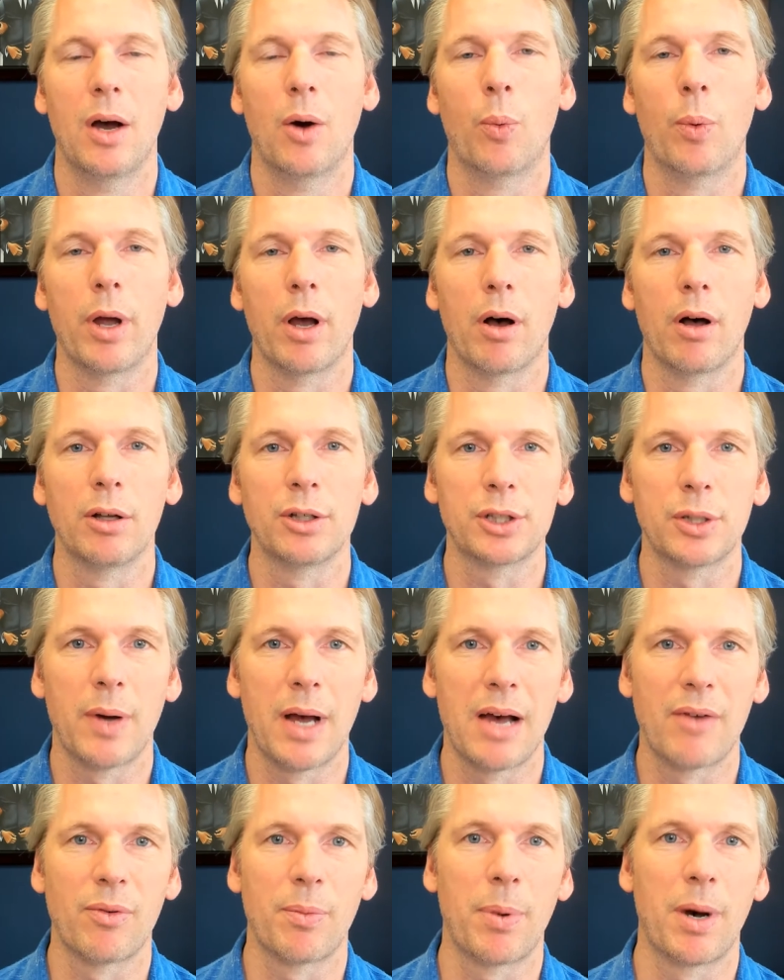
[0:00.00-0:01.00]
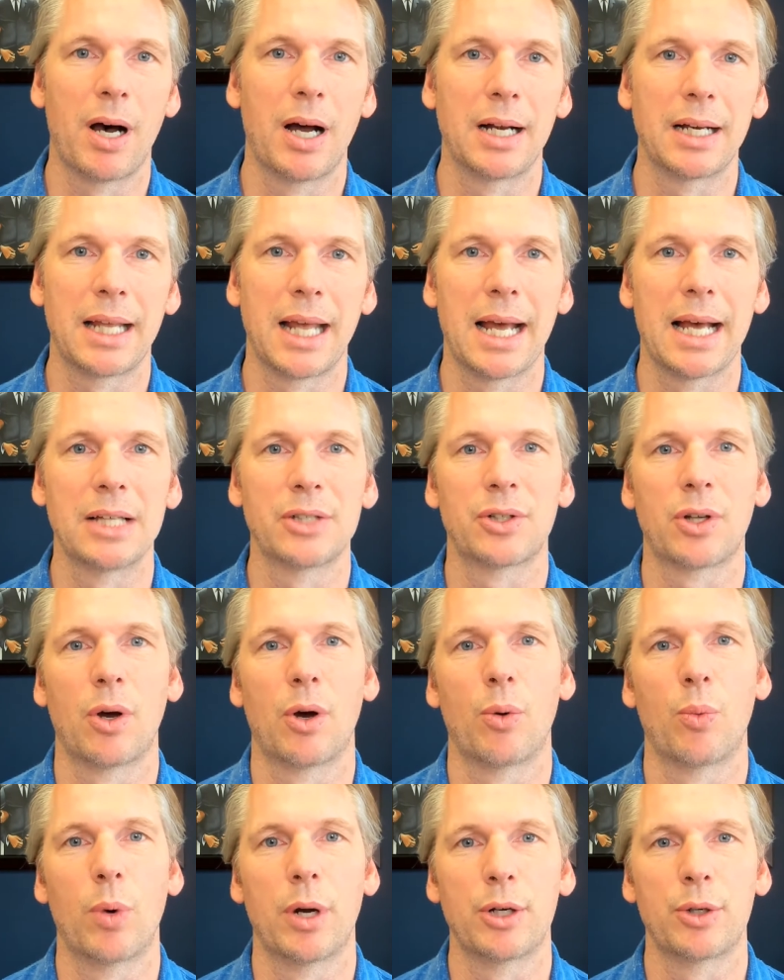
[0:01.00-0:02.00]
We also have a podcast
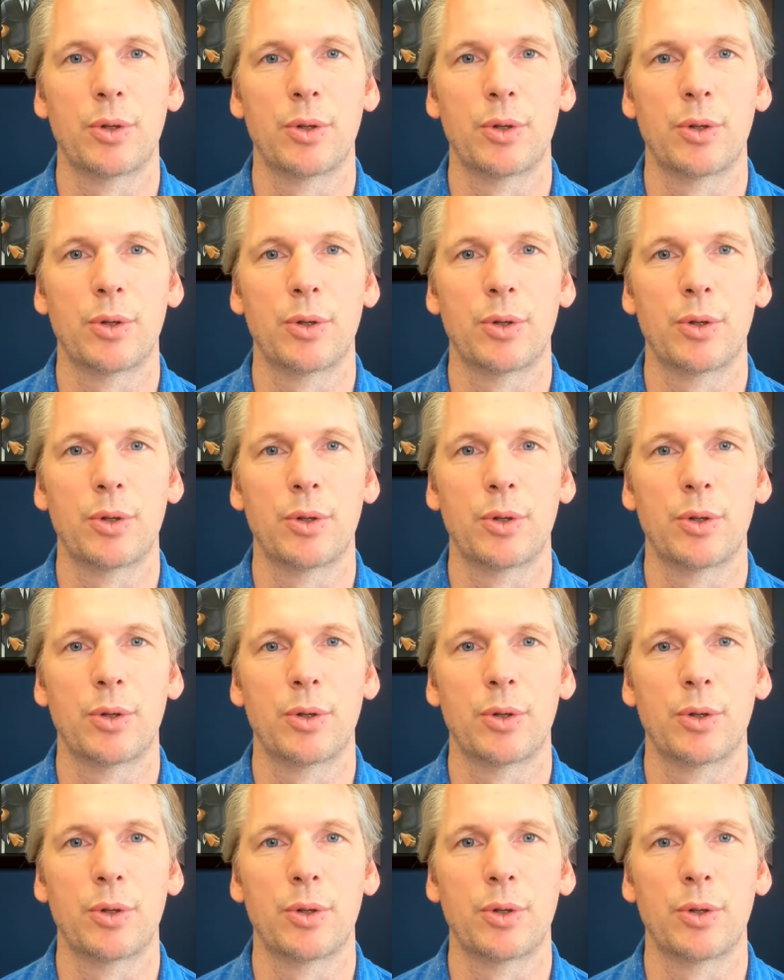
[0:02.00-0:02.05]
called What